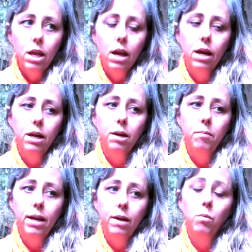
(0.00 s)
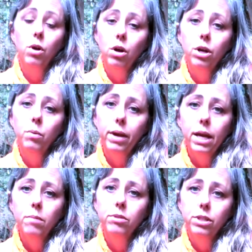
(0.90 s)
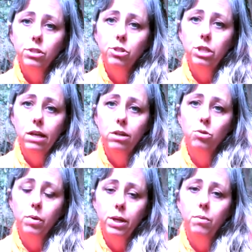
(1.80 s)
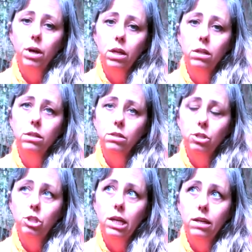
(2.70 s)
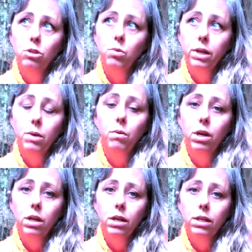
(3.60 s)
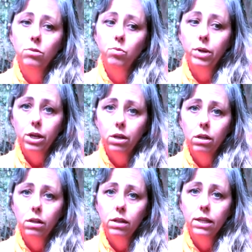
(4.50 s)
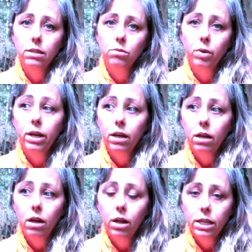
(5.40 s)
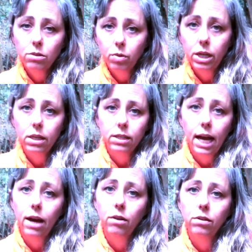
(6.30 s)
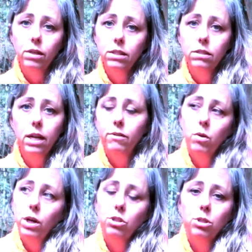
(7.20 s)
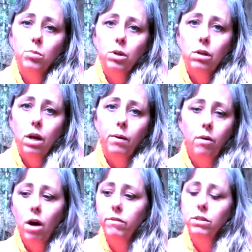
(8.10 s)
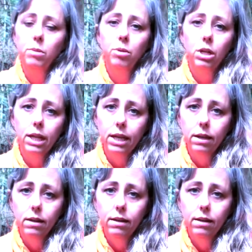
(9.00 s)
And we're all going to wake up to this Agenda 21. This Agenda 21 is real. It's written down. It's not even questionable. I will obviously put a link.